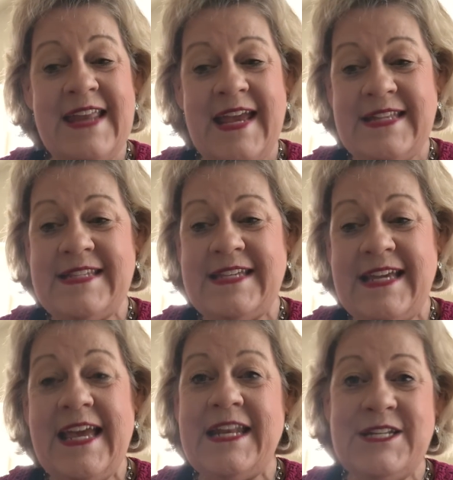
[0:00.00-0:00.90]

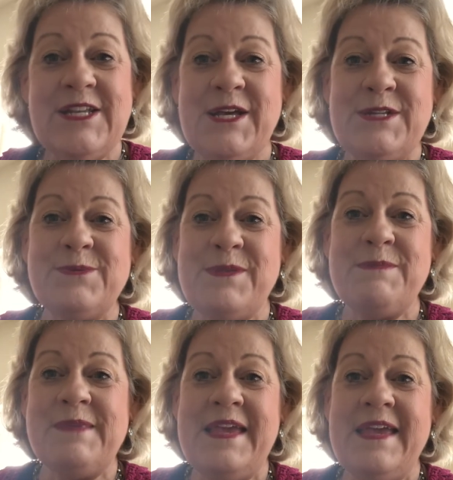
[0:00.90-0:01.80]
Nancy, get in touch
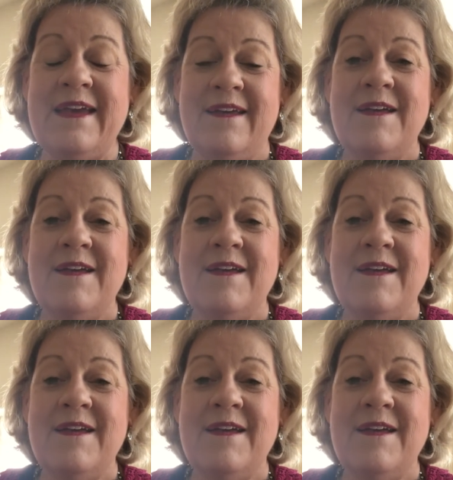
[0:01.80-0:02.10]
with me,